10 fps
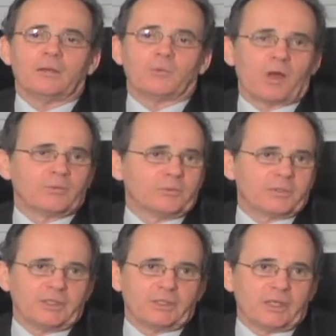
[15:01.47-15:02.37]

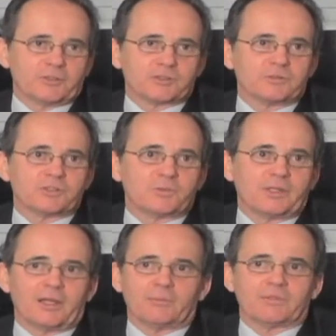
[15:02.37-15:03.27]
probably as soon as we
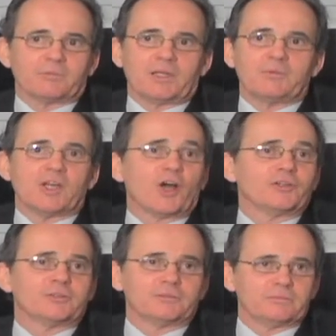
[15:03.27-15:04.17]
get up to maybe
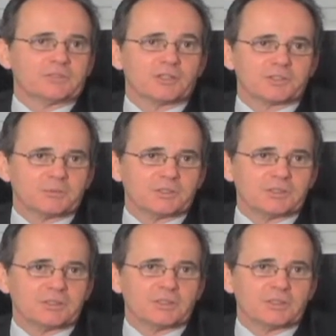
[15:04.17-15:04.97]
100 customers.